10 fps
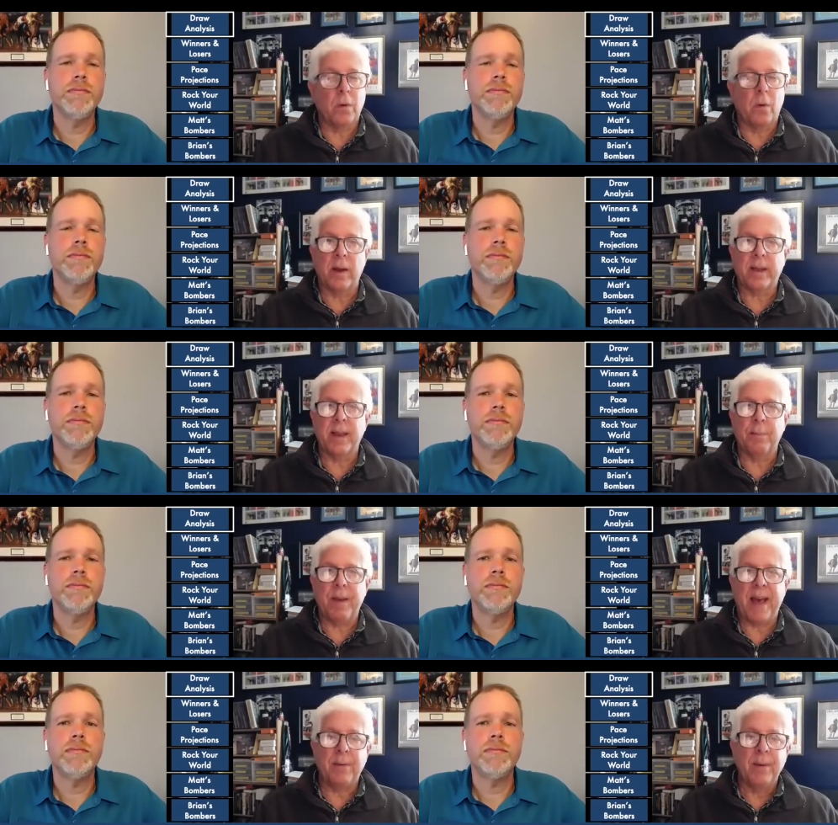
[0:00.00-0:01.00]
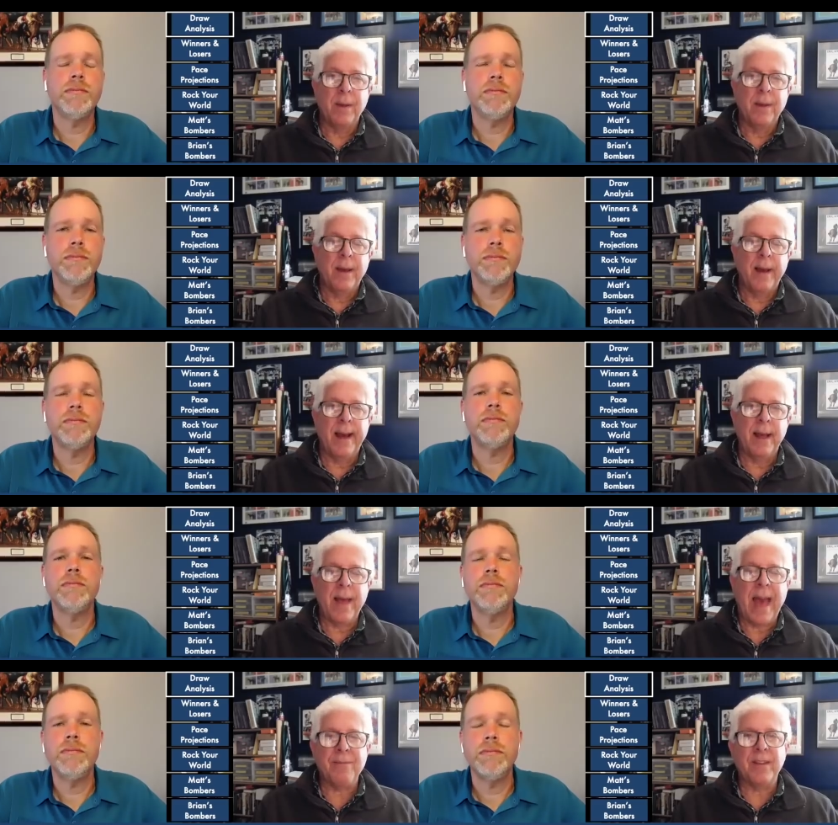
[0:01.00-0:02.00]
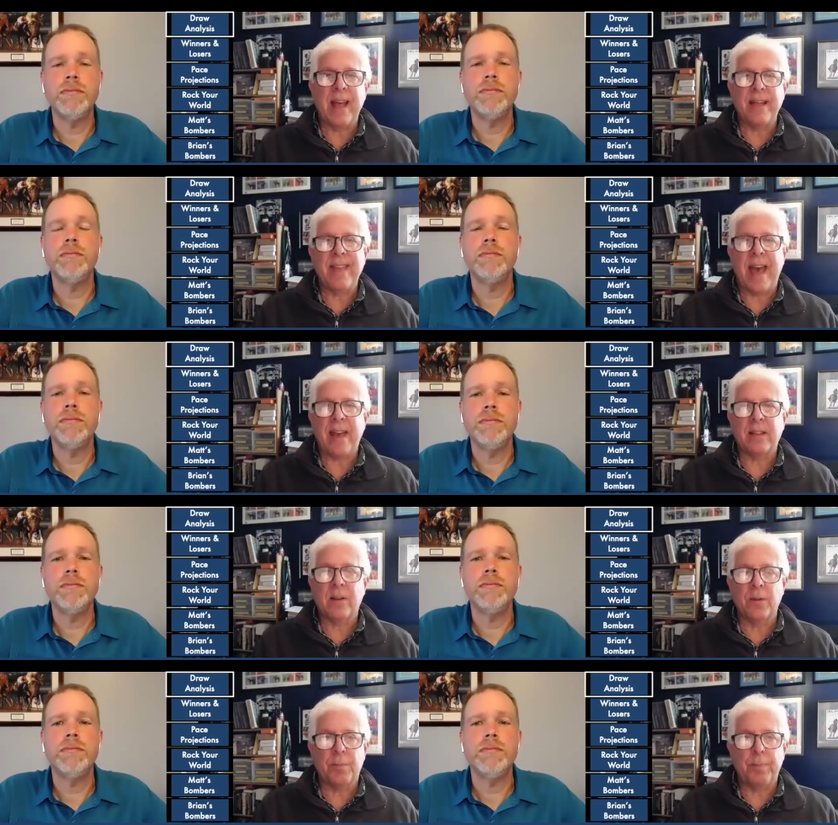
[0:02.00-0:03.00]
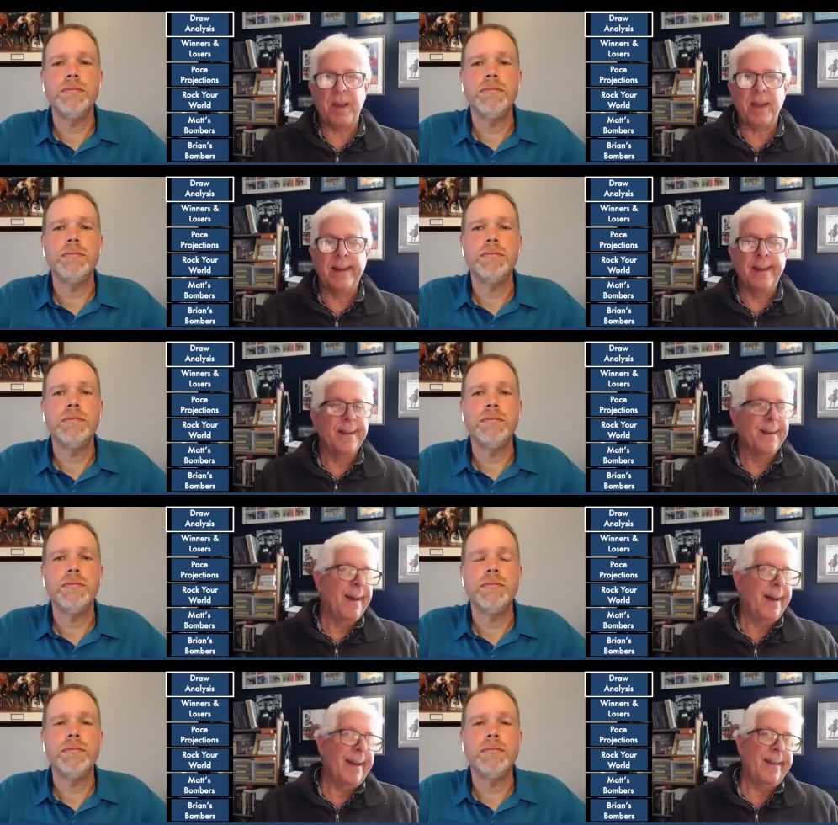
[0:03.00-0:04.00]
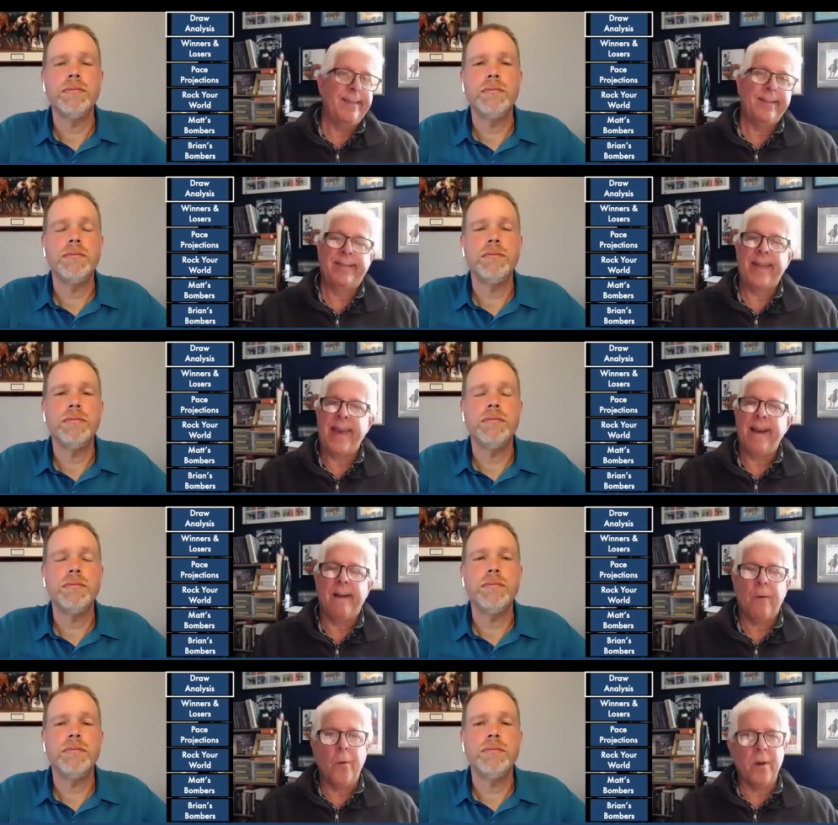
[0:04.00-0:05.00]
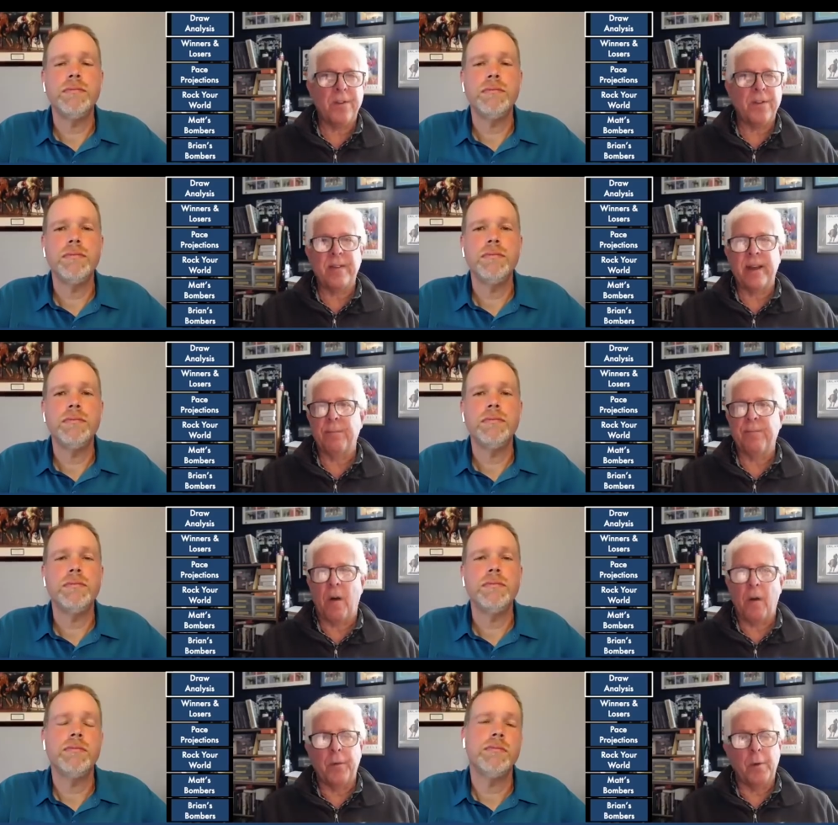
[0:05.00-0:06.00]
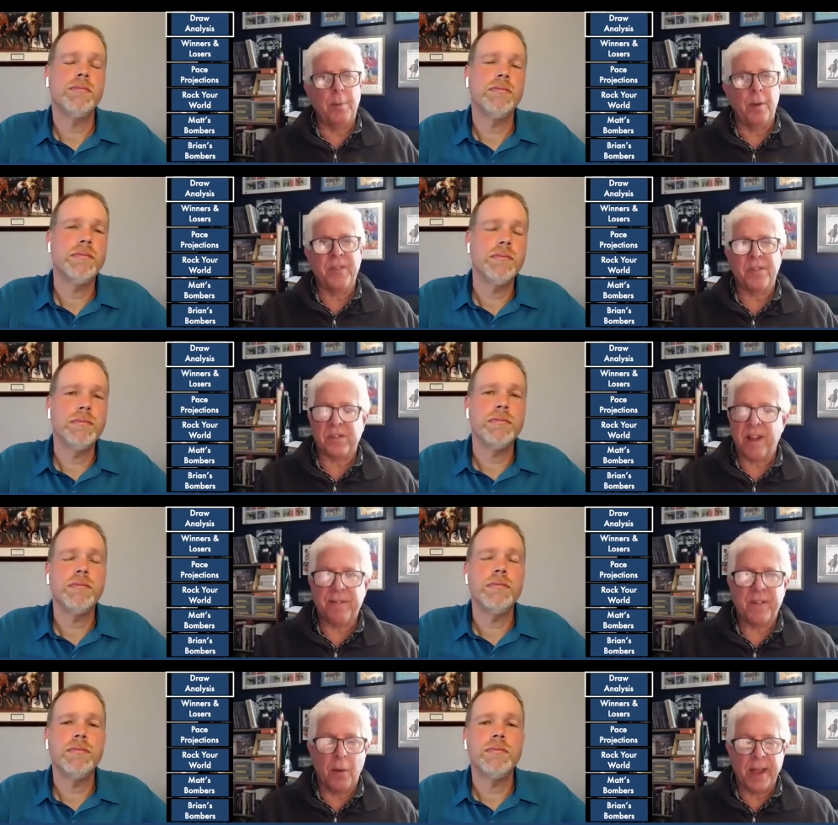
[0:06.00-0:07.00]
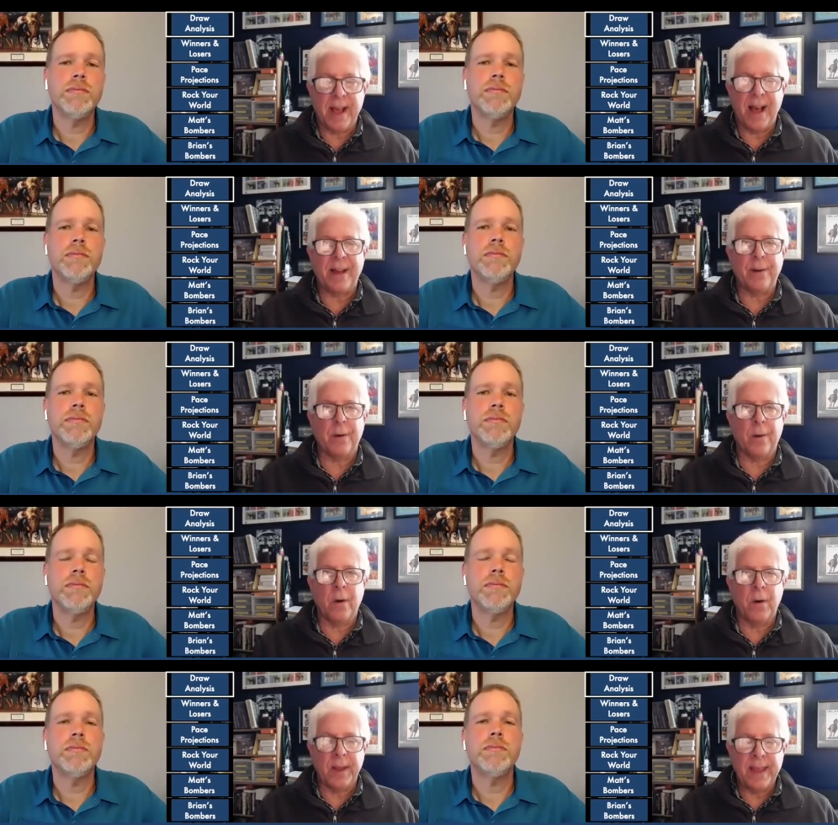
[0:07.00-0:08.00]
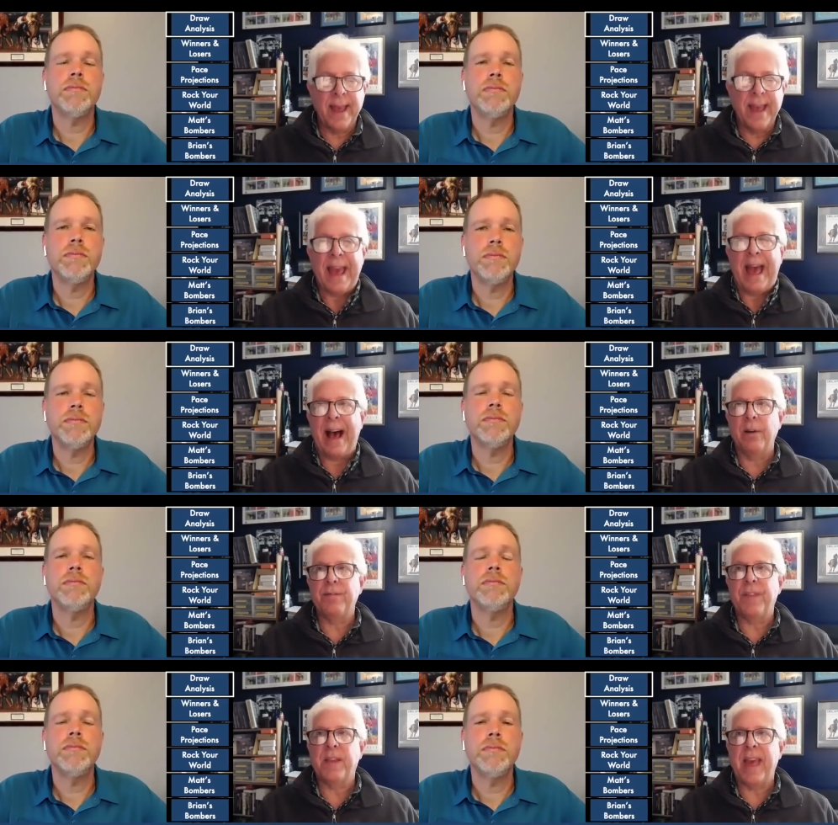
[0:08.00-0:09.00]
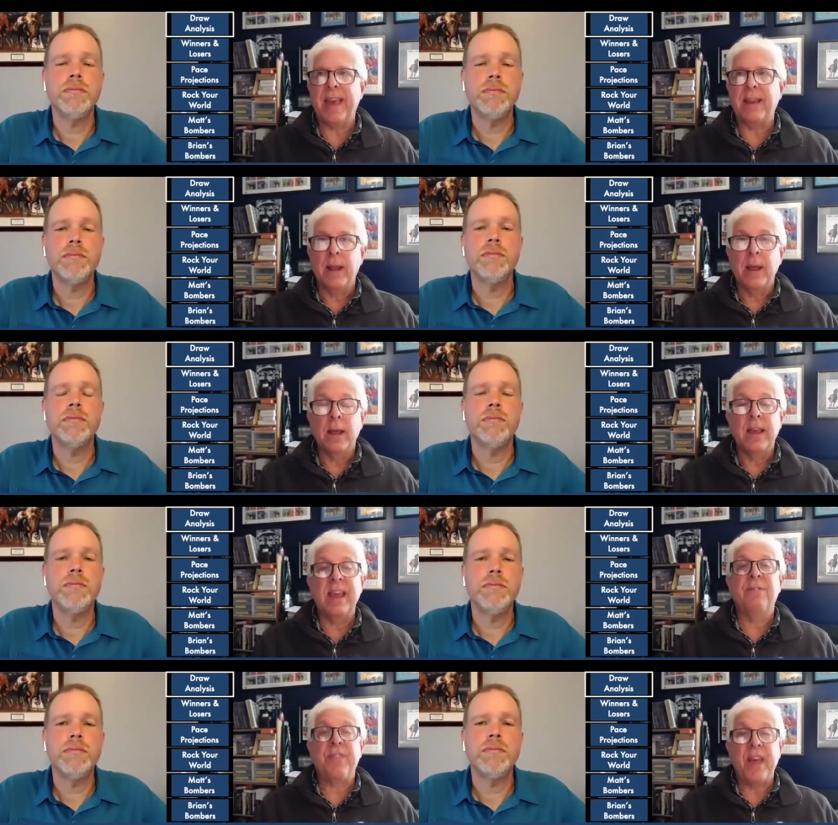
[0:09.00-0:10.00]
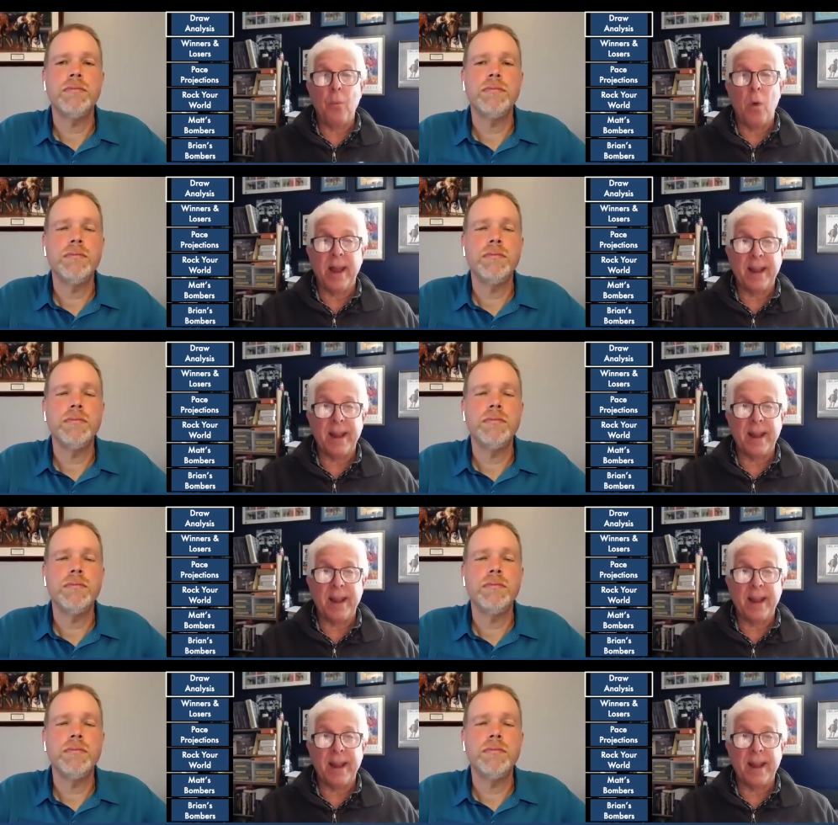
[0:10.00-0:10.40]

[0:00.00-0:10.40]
Speaker 1: talking about uh, having that tactical speed, uh, they are horses that are vulnerable to stuff going on early out of the gate. If they want to